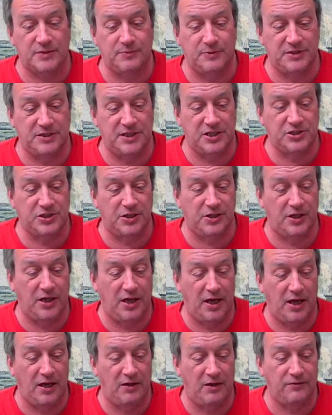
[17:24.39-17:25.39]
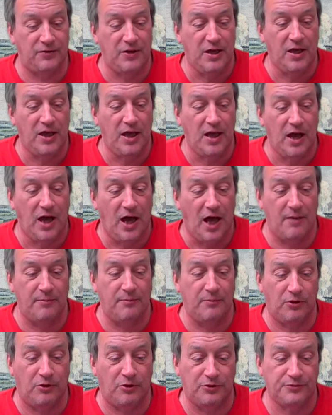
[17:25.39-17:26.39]
exposition of
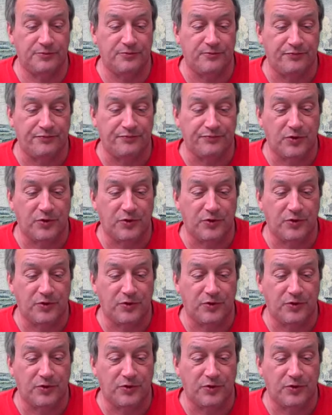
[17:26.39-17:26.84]
Humboldt.